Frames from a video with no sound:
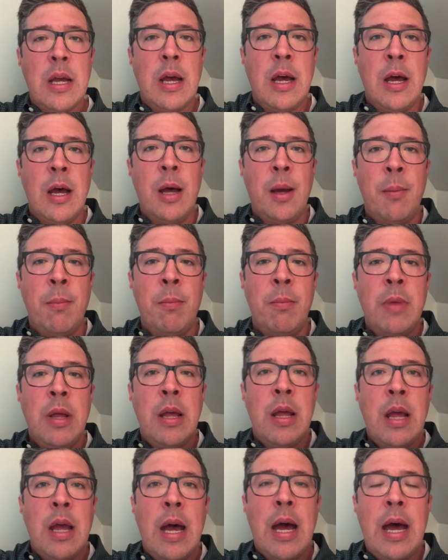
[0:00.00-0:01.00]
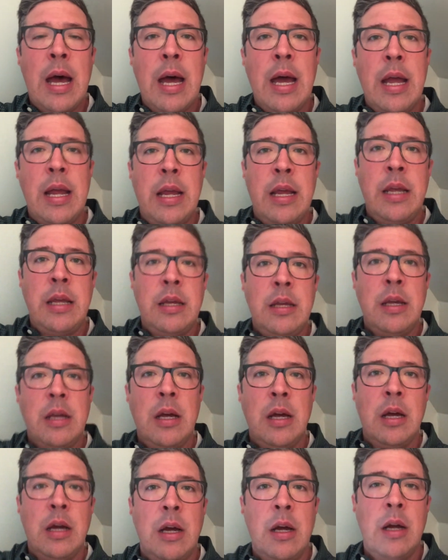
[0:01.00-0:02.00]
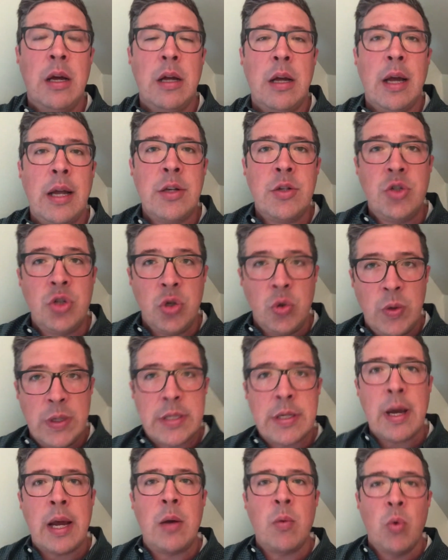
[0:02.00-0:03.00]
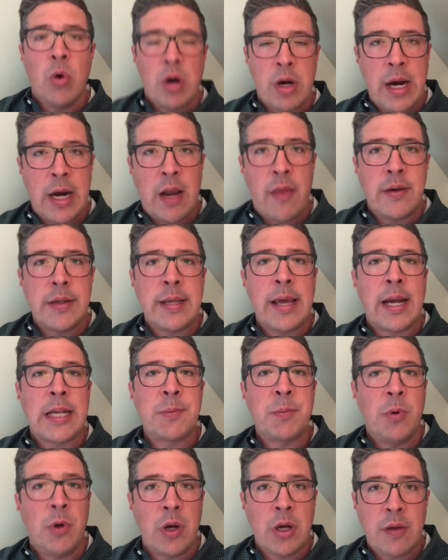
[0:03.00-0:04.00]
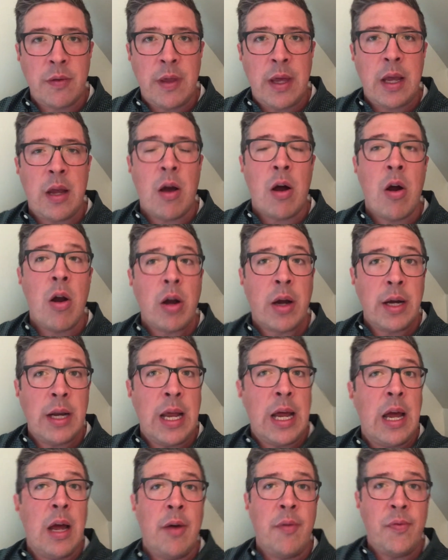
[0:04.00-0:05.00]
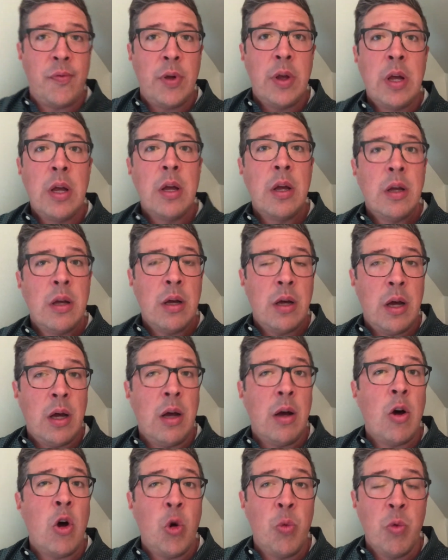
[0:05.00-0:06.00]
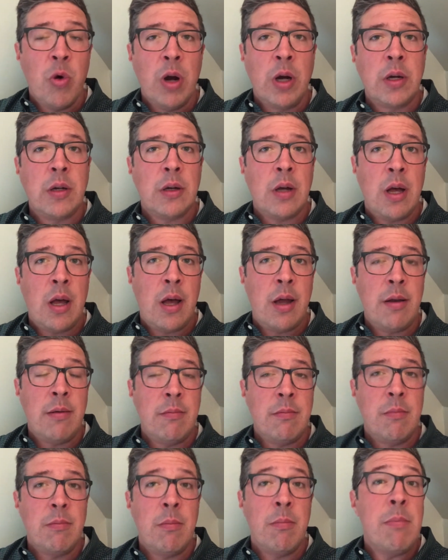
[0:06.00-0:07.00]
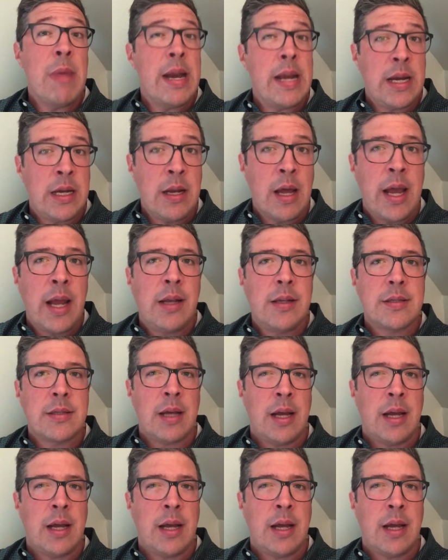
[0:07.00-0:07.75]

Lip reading: I do assign work out of the textbook. They are going to have homework on many nights.